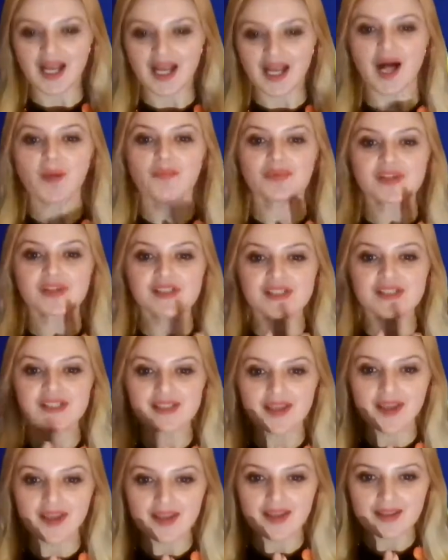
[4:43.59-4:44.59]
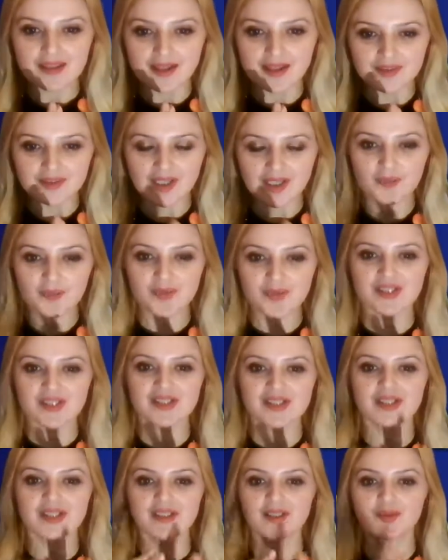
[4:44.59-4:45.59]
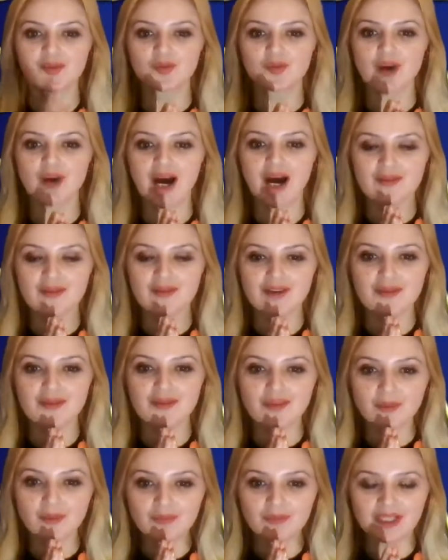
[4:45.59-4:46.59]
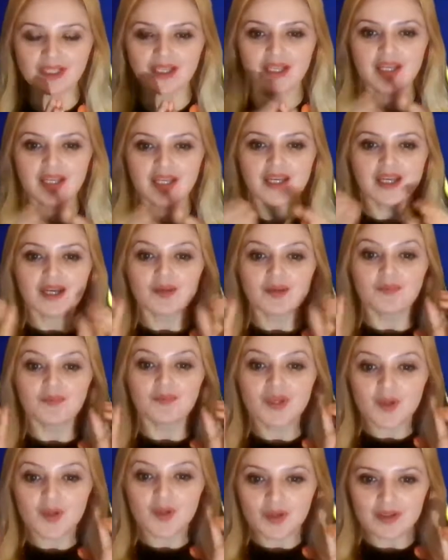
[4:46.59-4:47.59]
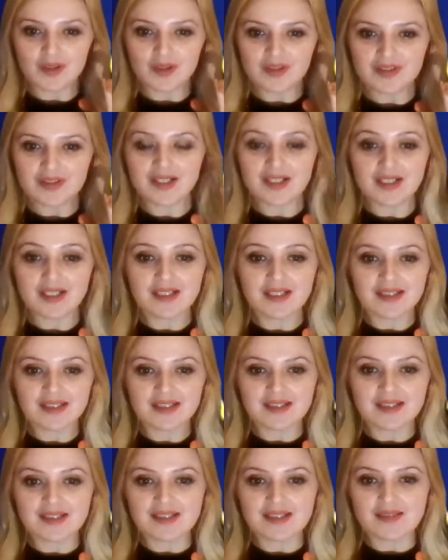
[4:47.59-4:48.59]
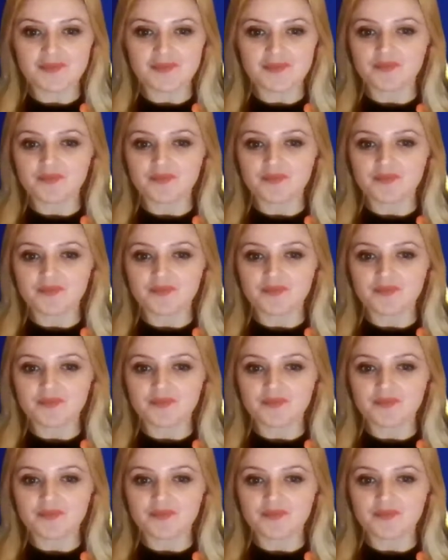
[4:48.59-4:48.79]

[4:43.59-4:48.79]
appreciate that you have a family, because there is